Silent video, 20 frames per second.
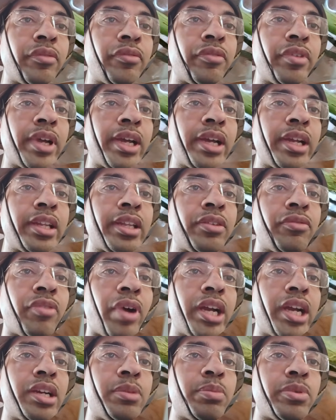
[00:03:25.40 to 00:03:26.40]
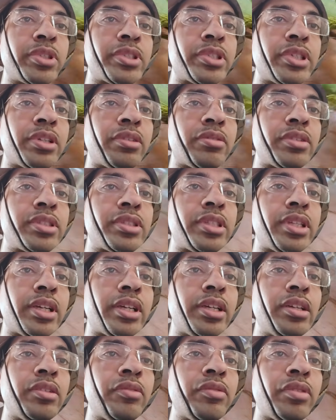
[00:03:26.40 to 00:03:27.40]
where the white portion was there,
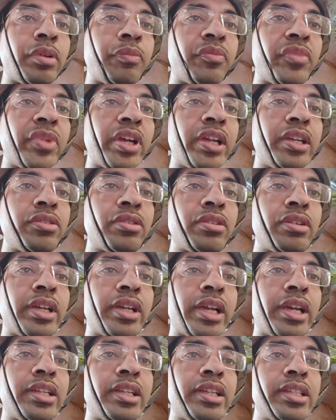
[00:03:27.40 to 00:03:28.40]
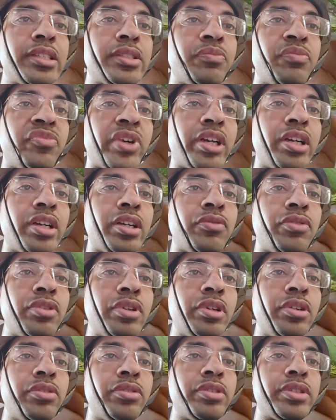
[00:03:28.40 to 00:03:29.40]
from where you will get these wonderful
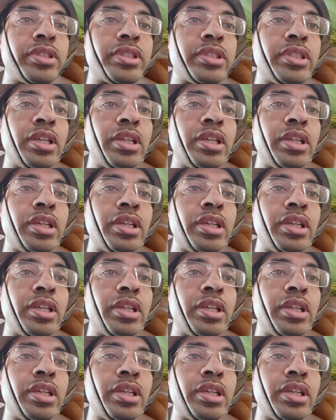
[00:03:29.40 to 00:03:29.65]
roots.